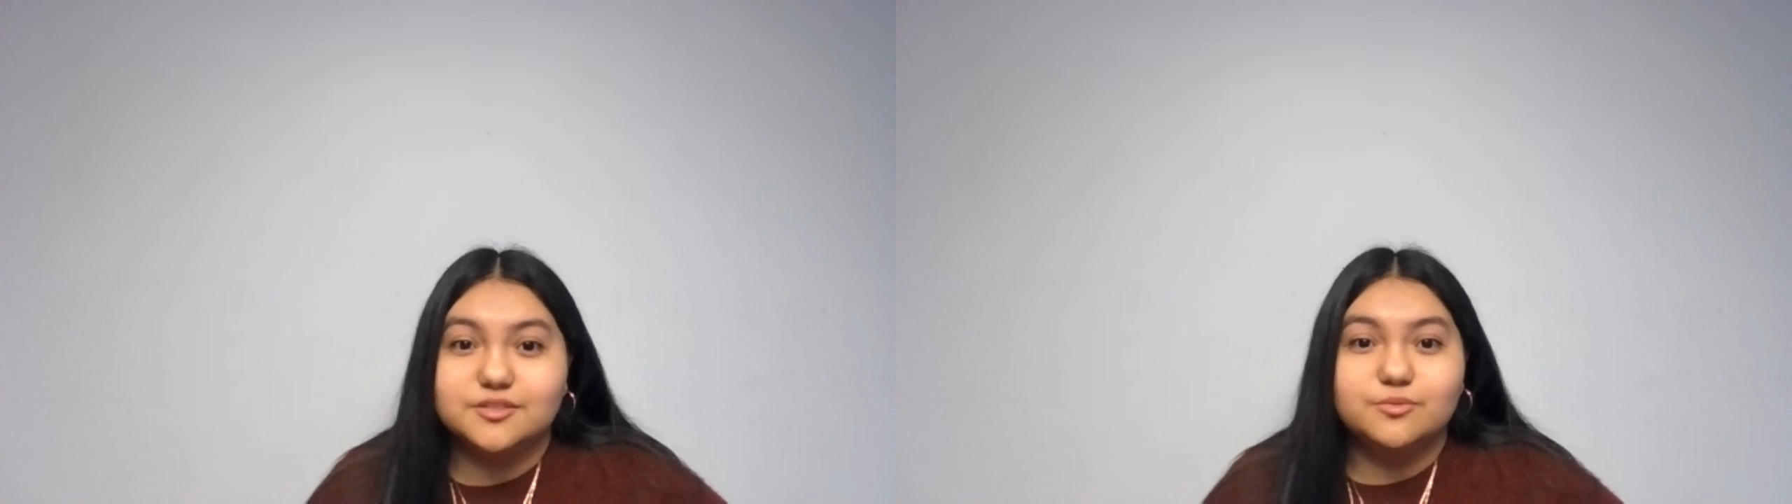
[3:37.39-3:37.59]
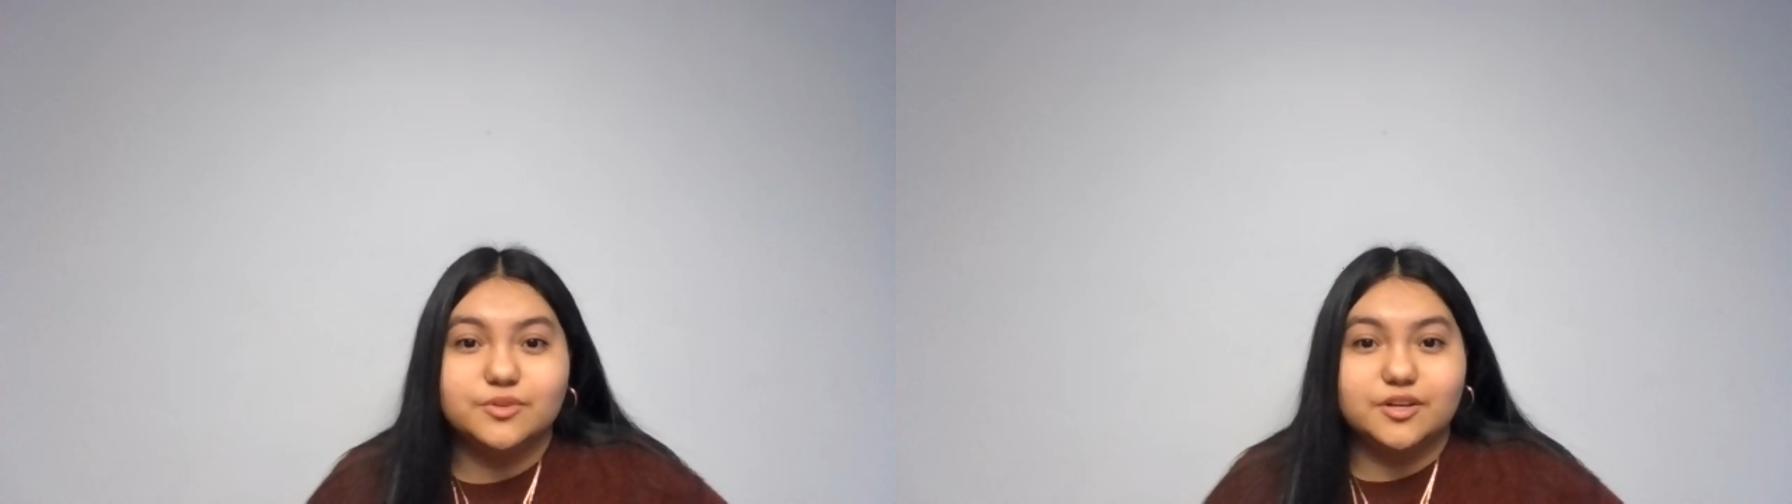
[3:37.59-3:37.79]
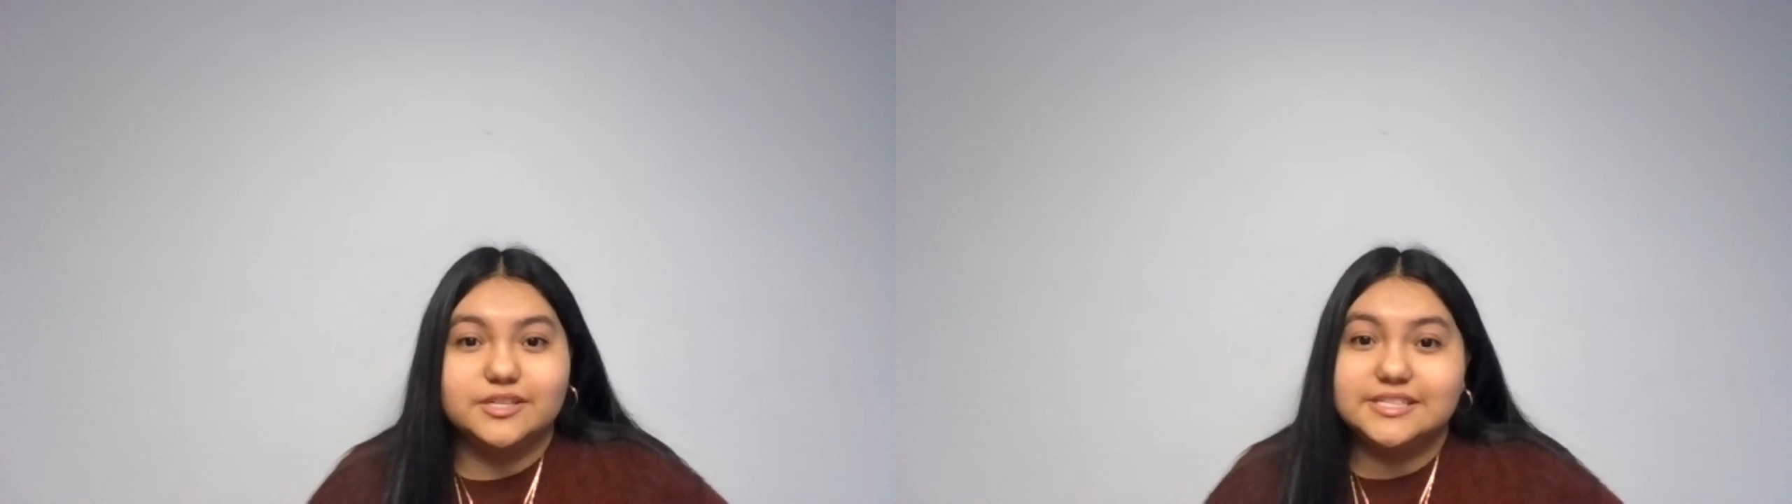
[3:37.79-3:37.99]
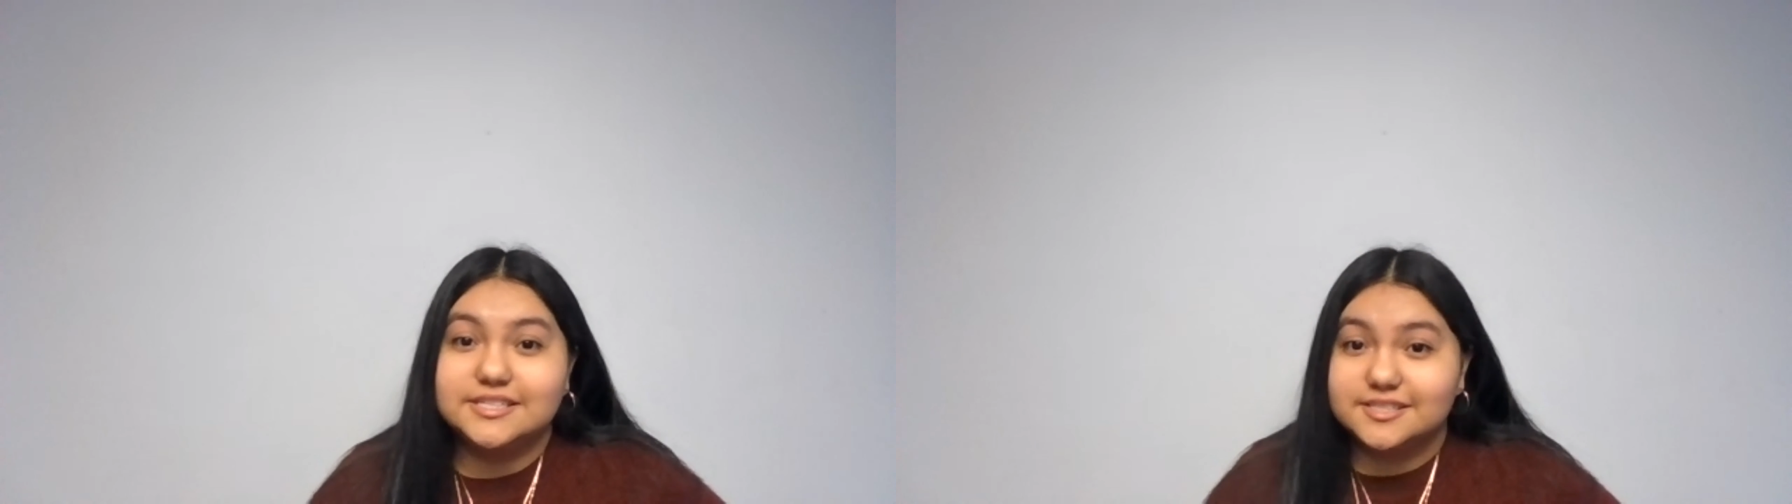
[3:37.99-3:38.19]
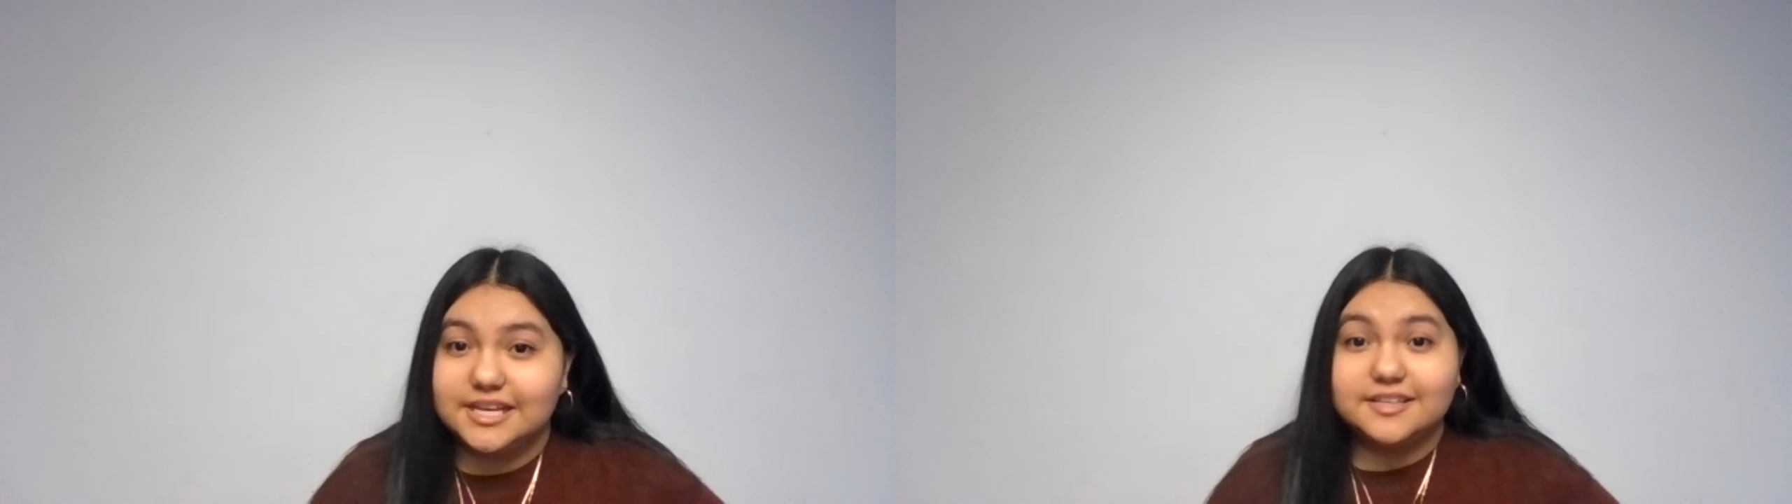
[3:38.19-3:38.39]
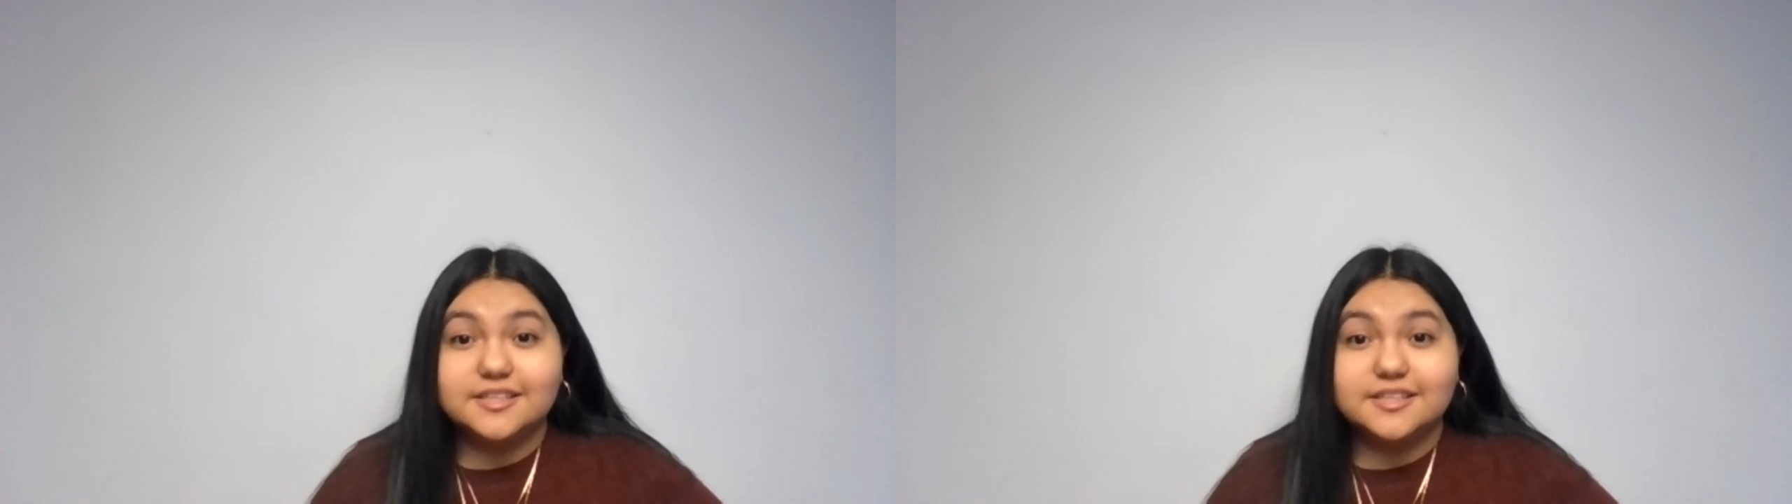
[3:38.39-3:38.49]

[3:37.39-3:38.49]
regarding exactly